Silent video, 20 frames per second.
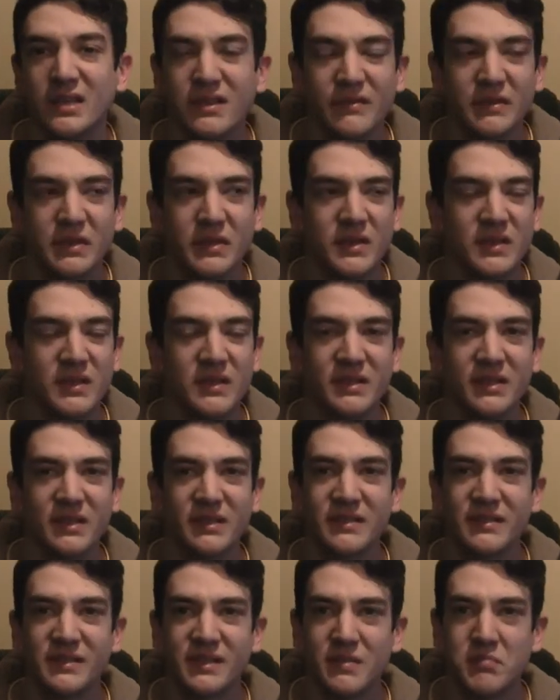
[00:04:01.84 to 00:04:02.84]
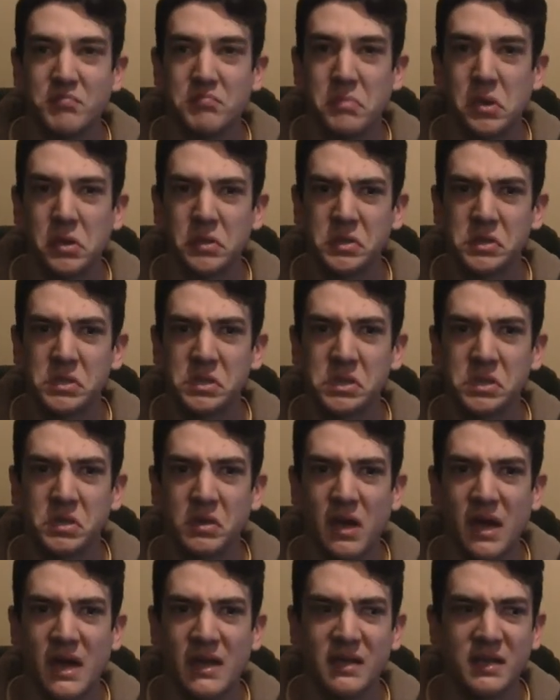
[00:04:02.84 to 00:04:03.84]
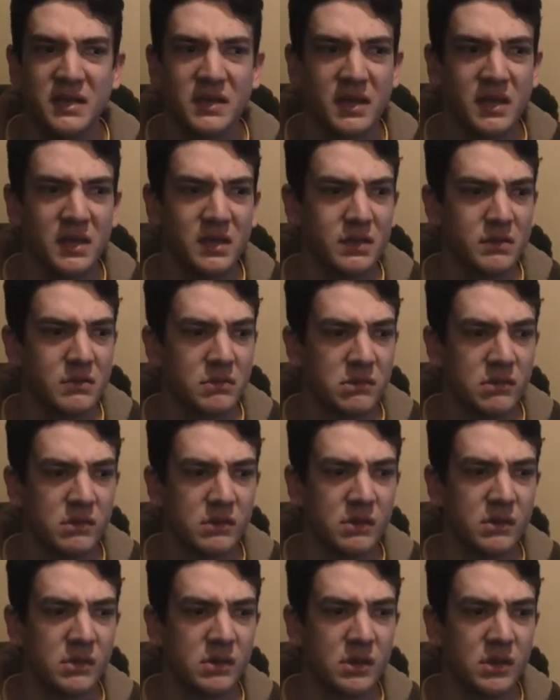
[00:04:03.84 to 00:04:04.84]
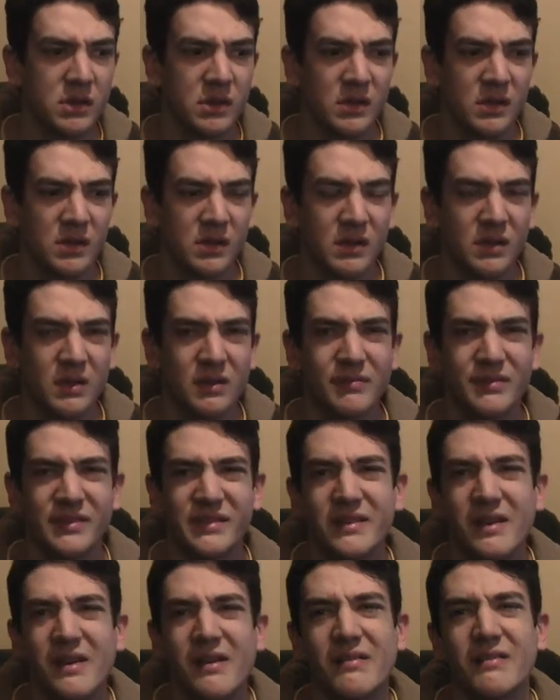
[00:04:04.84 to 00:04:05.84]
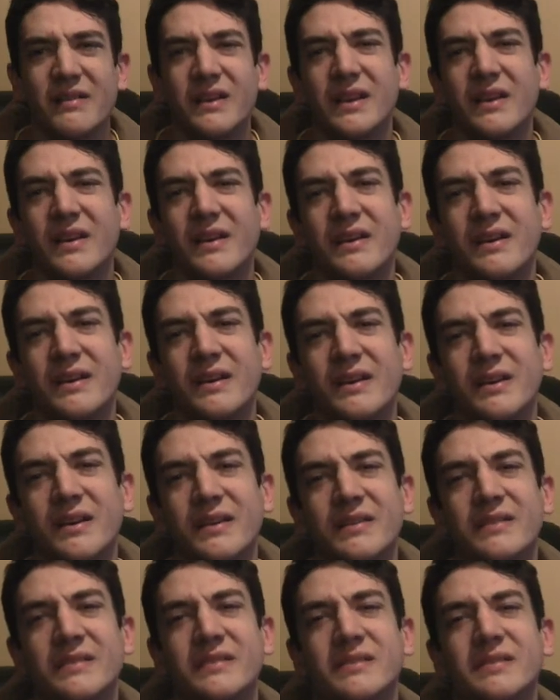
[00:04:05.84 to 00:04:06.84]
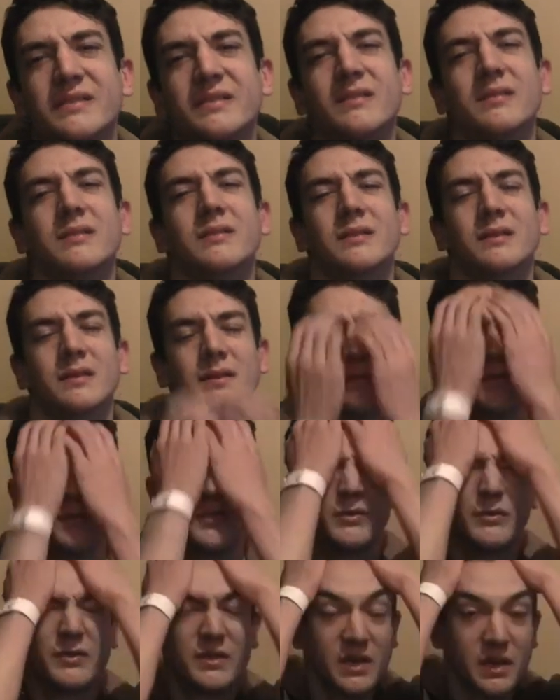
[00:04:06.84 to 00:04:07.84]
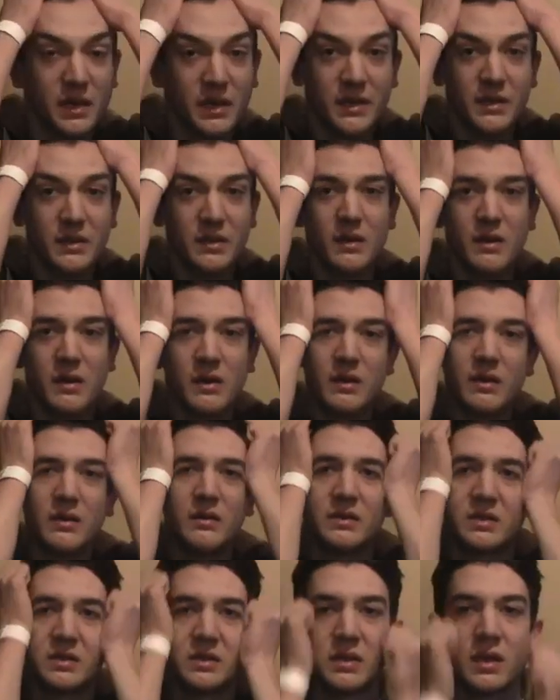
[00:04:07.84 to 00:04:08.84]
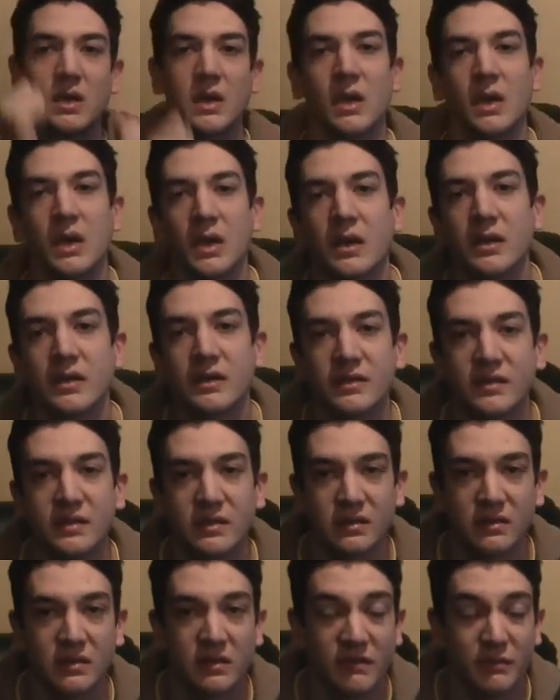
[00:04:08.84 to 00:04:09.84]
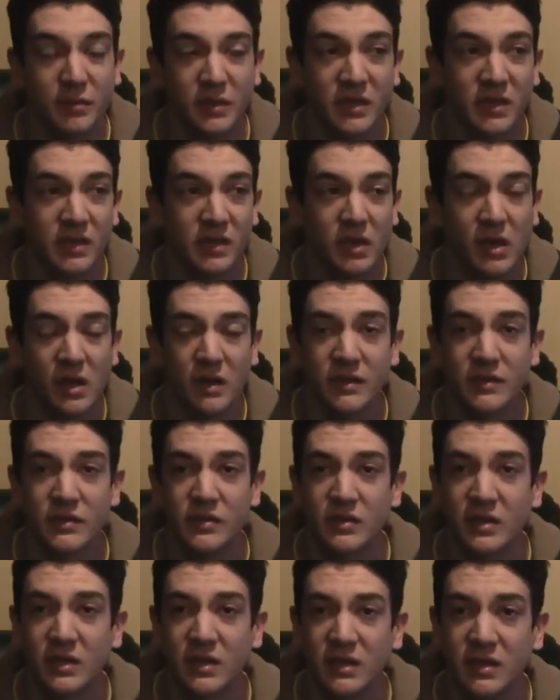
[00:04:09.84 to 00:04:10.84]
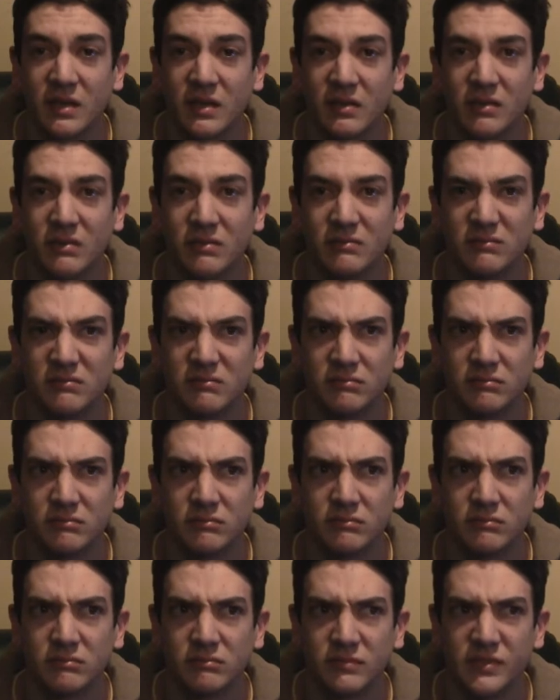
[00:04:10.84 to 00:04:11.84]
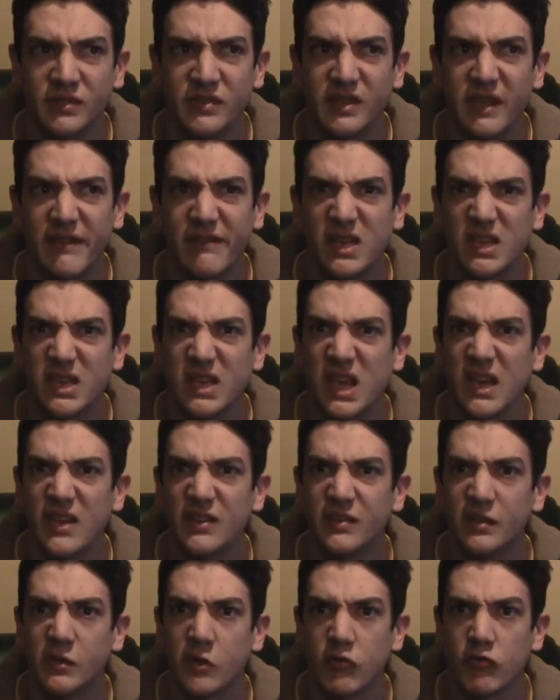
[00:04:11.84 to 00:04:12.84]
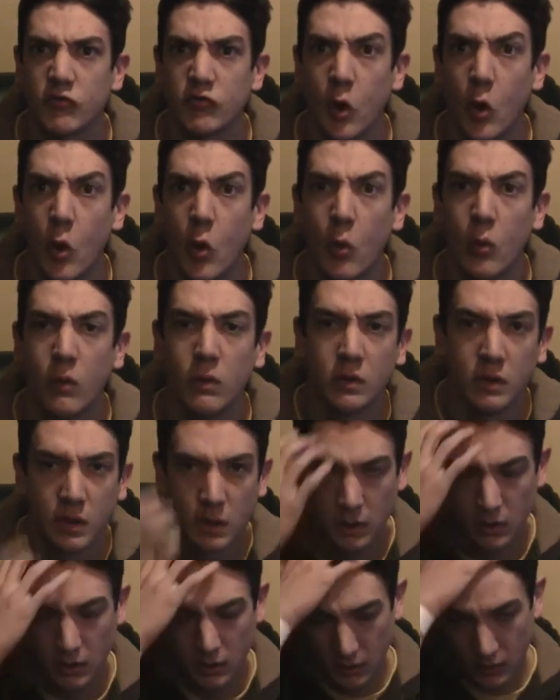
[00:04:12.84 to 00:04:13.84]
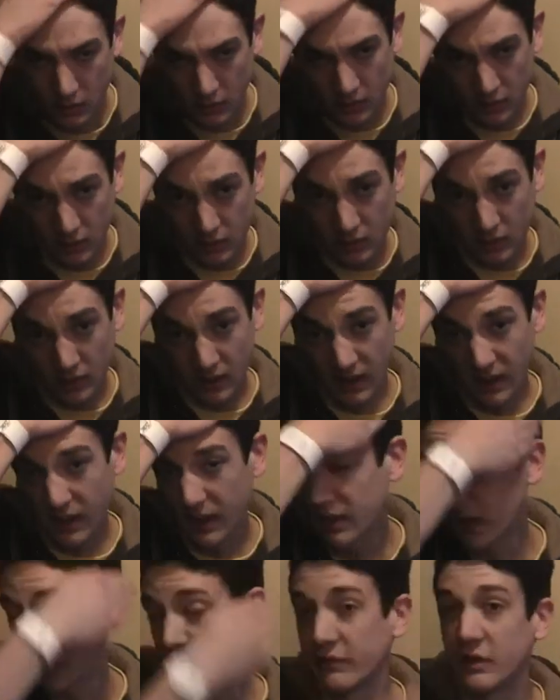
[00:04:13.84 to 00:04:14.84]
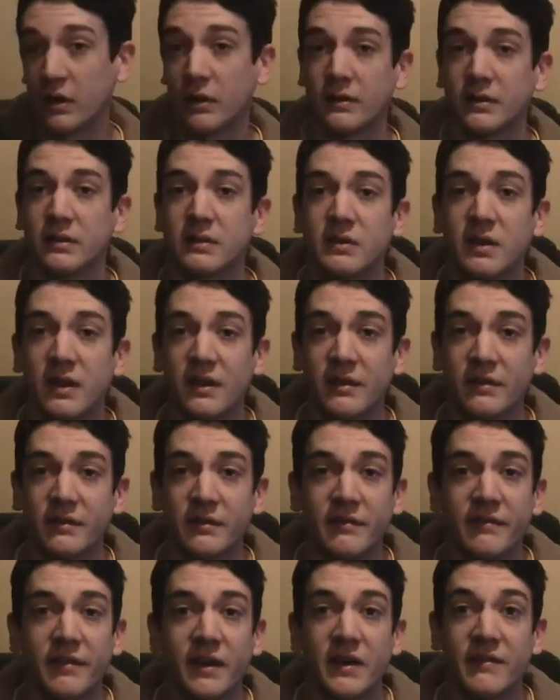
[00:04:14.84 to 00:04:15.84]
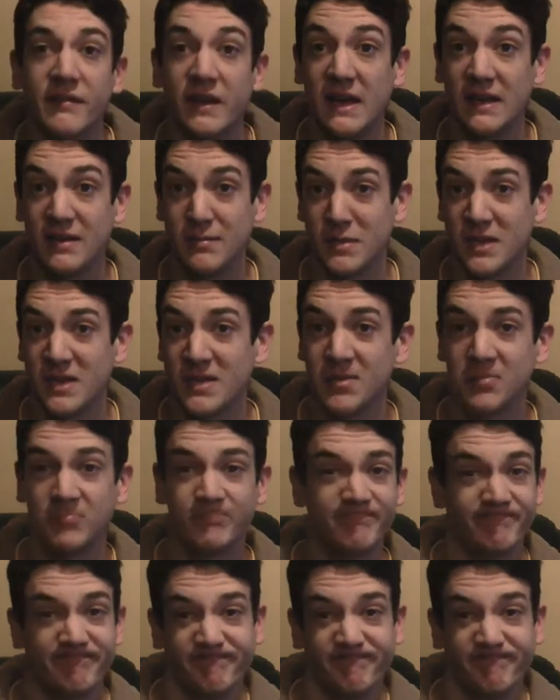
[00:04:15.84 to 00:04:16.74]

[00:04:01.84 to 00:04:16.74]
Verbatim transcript: even though you didn't get to see much or anything. Sorry guys, and I'm so tired because I've been in college like 7 days in a row and I've got another 5 ahead of me